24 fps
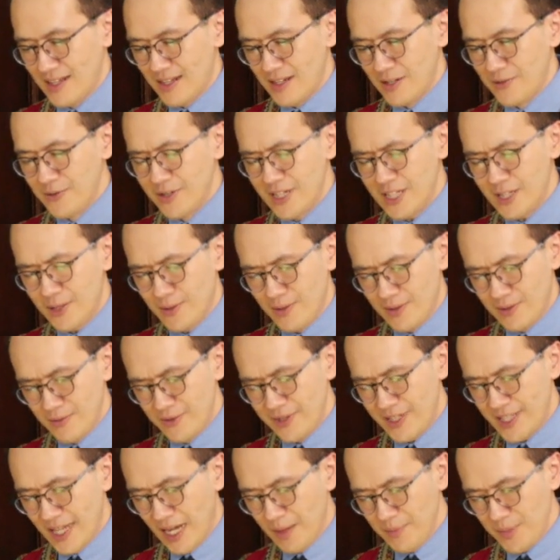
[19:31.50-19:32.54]

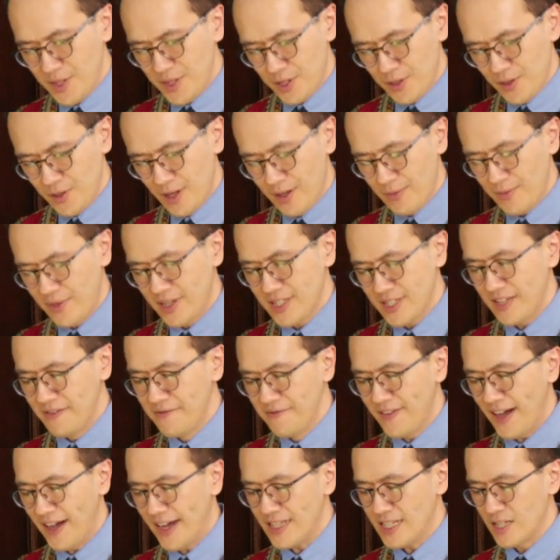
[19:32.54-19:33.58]
Louis Armstrong was
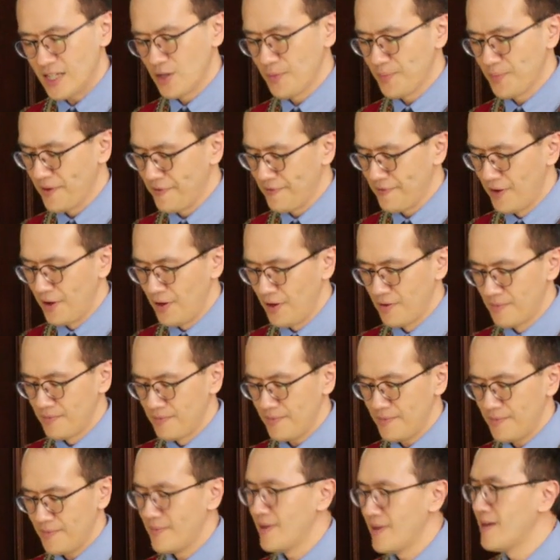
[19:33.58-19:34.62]
invited to
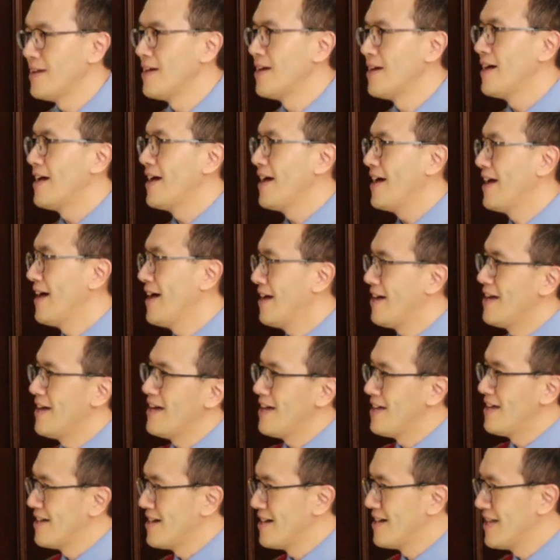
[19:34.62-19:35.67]
perform
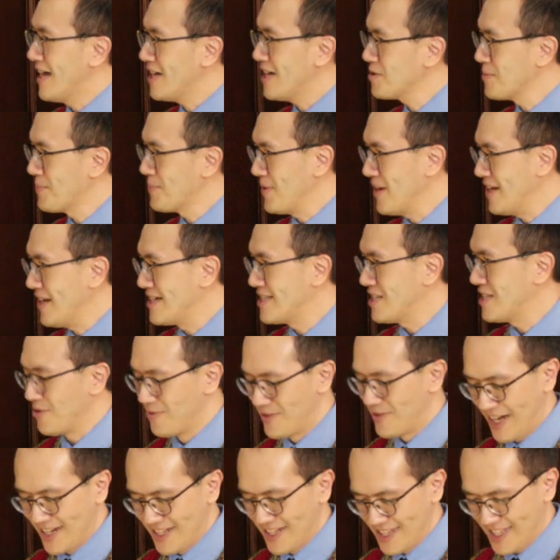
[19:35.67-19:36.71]
a lot of plays in the
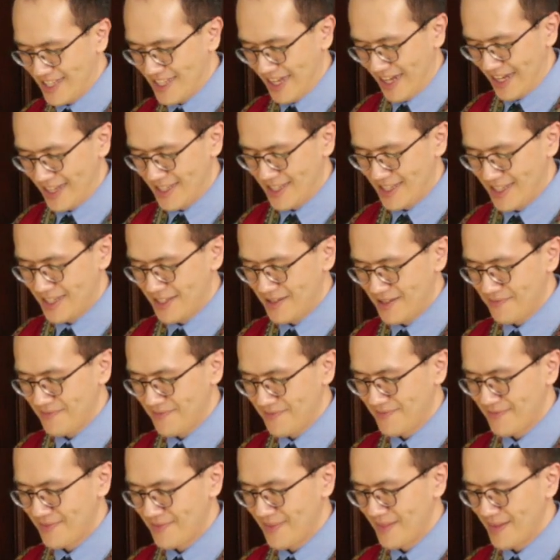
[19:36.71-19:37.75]
United States.
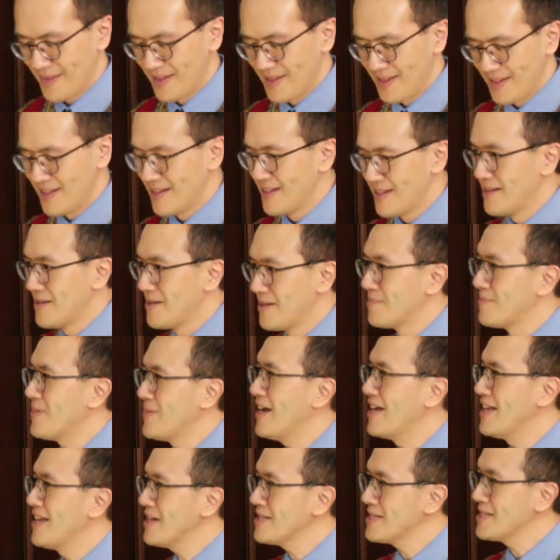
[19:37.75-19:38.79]

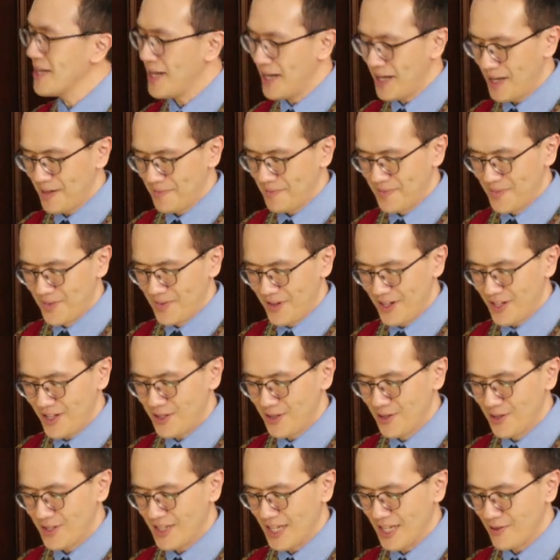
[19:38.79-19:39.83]
By that time,
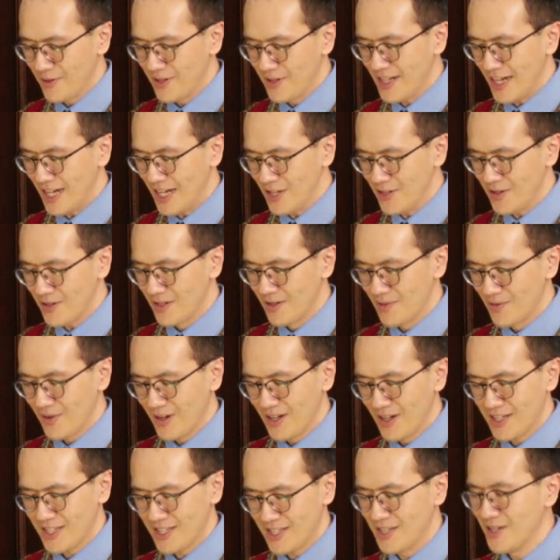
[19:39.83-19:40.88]
racial segregation
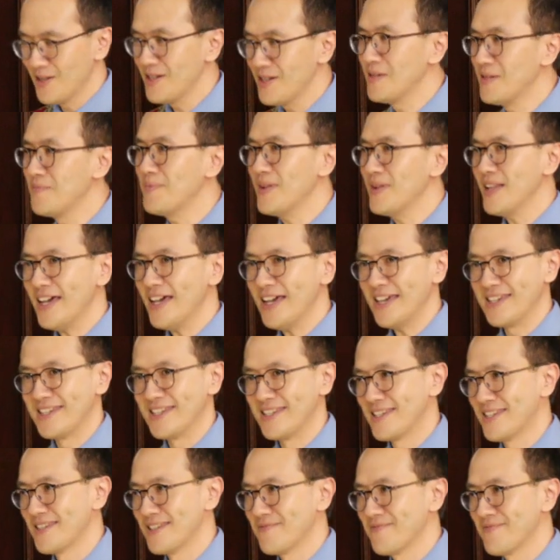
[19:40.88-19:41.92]
was still in
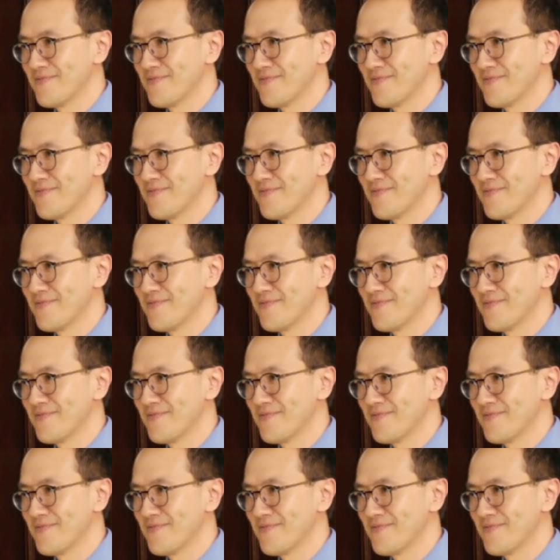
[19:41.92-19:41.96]
place.